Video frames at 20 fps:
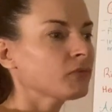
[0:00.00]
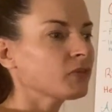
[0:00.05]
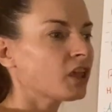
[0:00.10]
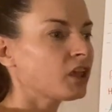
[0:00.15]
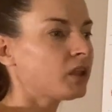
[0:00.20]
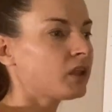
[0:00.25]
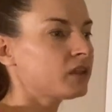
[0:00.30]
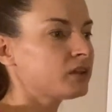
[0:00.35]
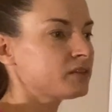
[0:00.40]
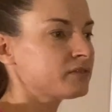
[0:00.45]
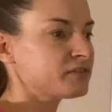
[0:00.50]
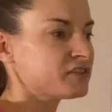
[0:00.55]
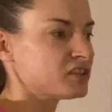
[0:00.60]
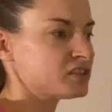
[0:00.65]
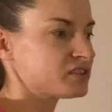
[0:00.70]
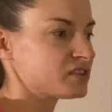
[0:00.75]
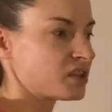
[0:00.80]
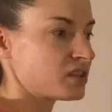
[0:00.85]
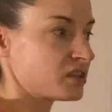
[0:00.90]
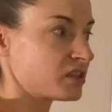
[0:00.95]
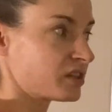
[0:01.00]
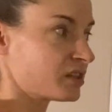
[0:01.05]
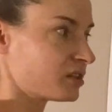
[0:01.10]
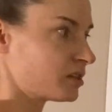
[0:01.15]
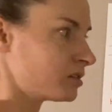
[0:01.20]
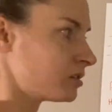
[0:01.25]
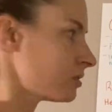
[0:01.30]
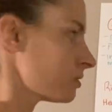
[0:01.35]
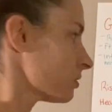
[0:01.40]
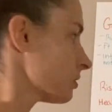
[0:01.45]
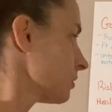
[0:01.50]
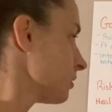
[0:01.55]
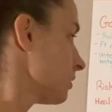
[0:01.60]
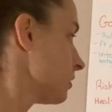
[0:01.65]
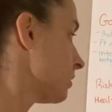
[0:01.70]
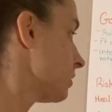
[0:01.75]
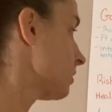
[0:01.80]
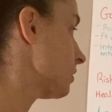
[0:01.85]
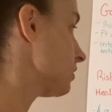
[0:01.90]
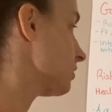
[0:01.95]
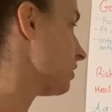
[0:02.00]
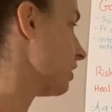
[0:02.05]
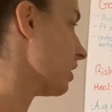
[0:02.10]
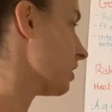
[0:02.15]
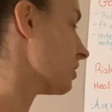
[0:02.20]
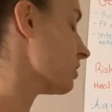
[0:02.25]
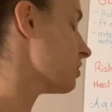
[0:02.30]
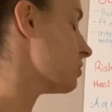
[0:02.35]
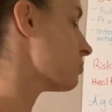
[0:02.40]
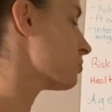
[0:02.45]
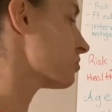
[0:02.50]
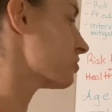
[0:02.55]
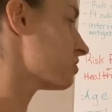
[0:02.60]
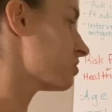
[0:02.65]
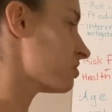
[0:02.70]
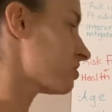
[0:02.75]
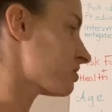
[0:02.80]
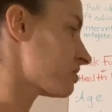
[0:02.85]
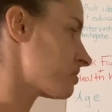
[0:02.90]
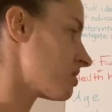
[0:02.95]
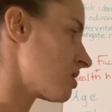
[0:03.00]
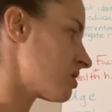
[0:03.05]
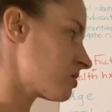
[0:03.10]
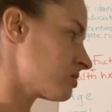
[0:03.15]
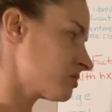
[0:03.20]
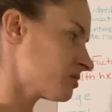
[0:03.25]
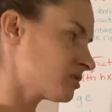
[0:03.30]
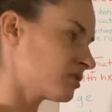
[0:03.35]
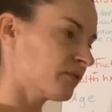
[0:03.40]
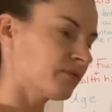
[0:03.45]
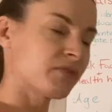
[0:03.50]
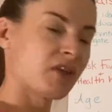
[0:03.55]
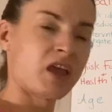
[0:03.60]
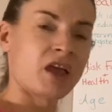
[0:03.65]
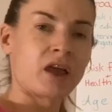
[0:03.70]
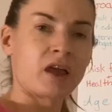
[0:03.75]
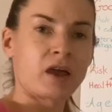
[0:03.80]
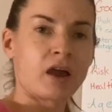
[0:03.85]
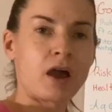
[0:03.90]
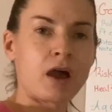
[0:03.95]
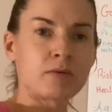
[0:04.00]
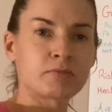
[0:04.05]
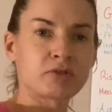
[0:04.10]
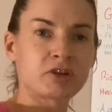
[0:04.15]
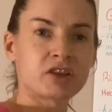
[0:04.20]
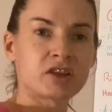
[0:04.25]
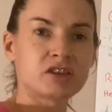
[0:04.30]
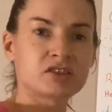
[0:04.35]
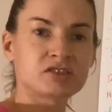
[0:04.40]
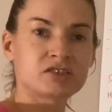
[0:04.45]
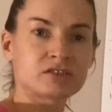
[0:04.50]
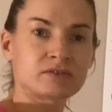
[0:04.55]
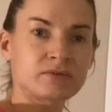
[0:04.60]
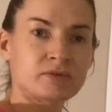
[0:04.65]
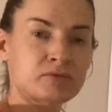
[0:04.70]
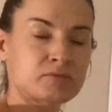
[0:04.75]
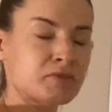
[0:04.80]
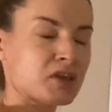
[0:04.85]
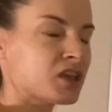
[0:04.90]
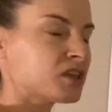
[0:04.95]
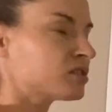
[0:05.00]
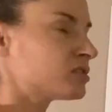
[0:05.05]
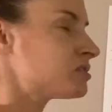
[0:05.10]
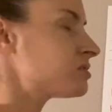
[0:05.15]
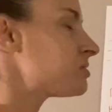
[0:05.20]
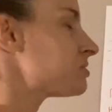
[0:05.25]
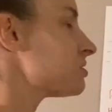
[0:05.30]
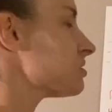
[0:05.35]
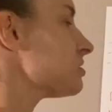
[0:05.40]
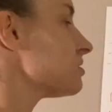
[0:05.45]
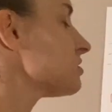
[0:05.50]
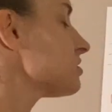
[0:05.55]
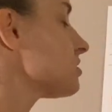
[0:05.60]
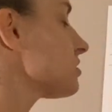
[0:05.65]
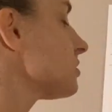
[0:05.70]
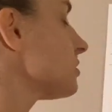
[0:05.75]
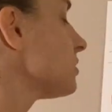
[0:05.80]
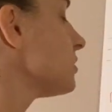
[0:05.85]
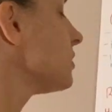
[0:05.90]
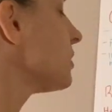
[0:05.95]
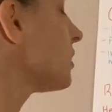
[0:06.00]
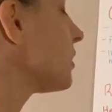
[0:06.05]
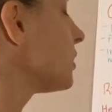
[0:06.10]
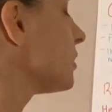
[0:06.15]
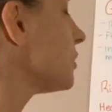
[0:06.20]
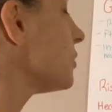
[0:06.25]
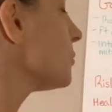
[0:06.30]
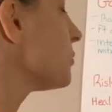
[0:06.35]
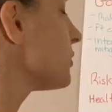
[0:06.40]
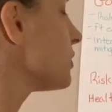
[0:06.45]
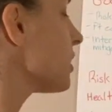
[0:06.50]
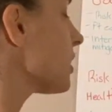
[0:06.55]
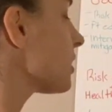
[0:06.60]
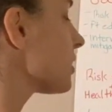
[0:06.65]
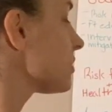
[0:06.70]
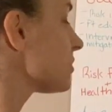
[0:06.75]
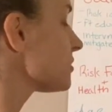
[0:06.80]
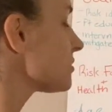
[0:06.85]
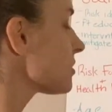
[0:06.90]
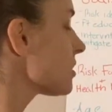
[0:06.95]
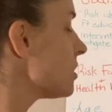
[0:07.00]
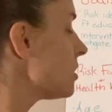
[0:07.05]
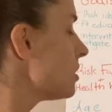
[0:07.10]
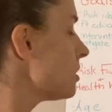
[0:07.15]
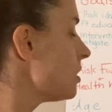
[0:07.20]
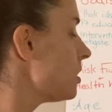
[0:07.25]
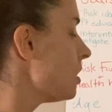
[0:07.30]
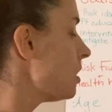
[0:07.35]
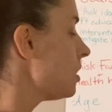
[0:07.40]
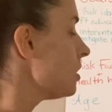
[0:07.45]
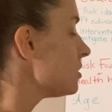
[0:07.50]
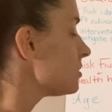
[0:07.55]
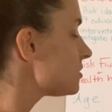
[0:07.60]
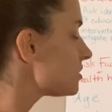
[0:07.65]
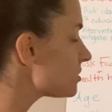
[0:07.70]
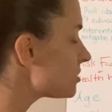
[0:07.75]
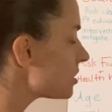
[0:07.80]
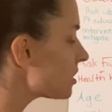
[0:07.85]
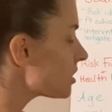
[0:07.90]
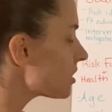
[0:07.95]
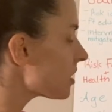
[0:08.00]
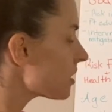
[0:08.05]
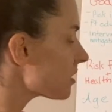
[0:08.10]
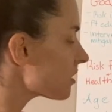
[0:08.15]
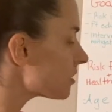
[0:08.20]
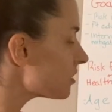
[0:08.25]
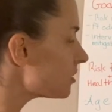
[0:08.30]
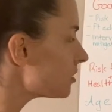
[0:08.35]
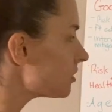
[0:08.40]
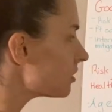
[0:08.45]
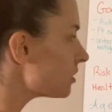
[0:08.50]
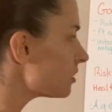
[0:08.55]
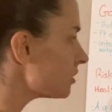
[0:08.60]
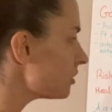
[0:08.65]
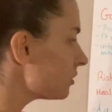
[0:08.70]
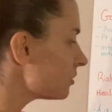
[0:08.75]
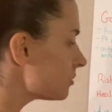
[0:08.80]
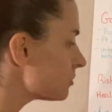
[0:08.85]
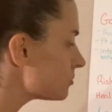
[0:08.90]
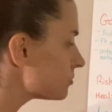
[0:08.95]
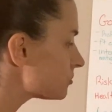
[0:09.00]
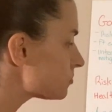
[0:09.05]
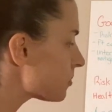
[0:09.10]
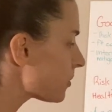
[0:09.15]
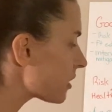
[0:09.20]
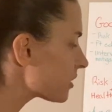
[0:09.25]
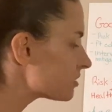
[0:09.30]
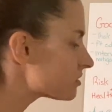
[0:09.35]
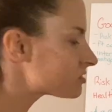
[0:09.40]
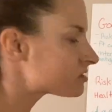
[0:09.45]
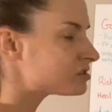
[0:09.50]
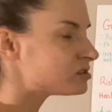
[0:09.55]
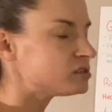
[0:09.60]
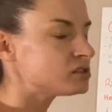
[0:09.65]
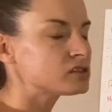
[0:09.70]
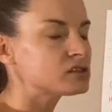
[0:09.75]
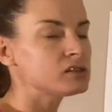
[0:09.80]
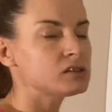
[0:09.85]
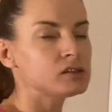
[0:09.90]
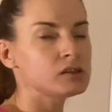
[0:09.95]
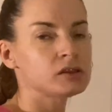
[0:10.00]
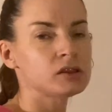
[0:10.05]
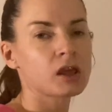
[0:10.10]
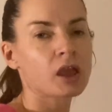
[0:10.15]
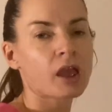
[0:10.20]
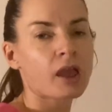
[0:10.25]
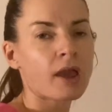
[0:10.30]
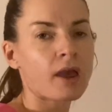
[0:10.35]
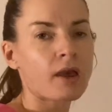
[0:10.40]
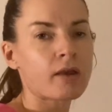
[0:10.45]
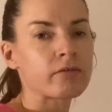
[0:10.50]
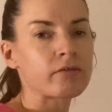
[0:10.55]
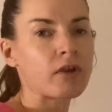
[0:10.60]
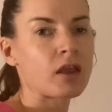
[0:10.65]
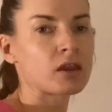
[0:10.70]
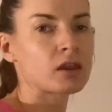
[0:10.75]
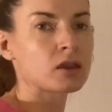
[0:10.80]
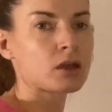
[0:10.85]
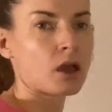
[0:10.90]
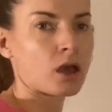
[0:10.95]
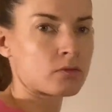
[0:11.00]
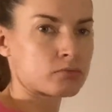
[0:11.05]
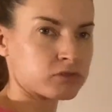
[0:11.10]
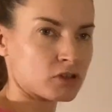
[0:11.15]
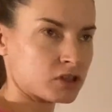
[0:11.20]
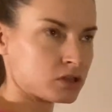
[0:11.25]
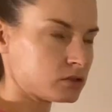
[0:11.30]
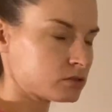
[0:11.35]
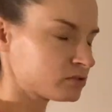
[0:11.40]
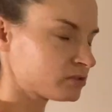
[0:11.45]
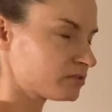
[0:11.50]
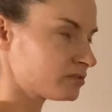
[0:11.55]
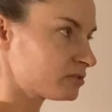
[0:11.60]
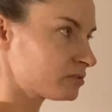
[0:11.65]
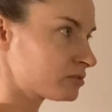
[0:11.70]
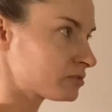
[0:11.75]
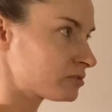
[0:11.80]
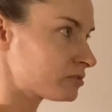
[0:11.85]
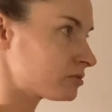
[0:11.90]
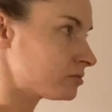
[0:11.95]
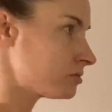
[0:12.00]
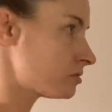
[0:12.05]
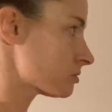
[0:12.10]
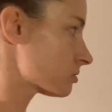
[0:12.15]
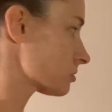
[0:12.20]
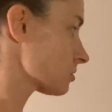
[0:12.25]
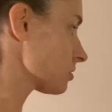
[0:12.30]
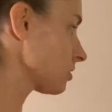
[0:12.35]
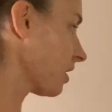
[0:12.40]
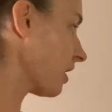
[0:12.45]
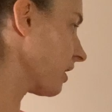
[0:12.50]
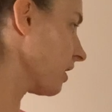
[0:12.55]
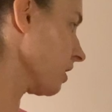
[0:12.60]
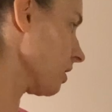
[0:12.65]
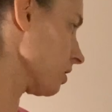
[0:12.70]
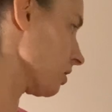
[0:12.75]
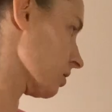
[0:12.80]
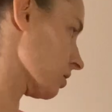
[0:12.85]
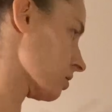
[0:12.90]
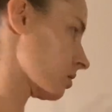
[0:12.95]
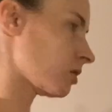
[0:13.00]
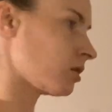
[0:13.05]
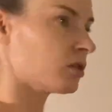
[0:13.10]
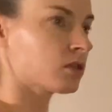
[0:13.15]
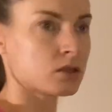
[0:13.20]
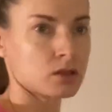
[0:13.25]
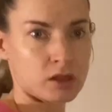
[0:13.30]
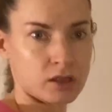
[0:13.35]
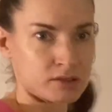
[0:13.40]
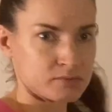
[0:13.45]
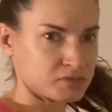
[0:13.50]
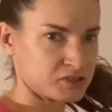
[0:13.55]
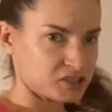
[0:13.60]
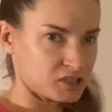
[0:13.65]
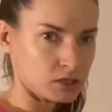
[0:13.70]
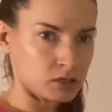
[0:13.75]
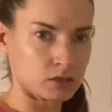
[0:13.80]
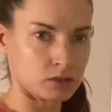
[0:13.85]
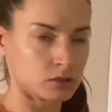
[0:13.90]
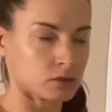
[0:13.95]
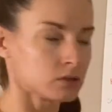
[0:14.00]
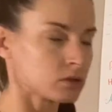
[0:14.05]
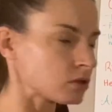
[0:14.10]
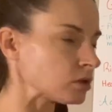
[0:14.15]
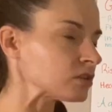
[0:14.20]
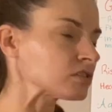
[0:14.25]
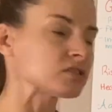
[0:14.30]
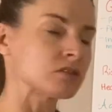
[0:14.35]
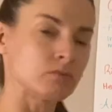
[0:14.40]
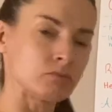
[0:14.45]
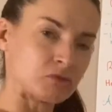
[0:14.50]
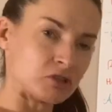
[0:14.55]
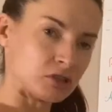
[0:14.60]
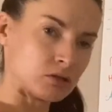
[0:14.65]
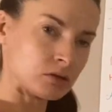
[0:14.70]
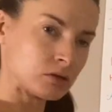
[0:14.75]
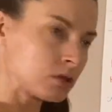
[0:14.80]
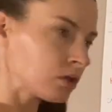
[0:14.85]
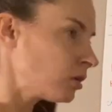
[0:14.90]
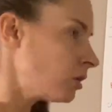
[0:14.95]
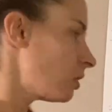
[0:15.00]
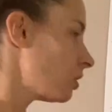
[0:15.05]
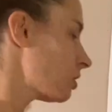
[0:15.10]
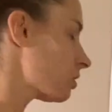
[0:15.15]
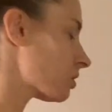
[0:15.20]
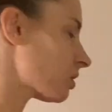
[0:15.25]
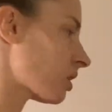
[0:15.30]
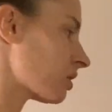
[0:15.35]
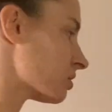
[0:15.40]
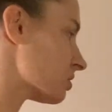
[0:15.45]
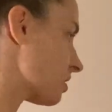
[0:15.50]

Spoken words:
And if they say yeah, then you would just ask if they had complications from the anesthesia, and then you would ask, did they, in any of those pregnancies, did they have any complications like eclampsia or something like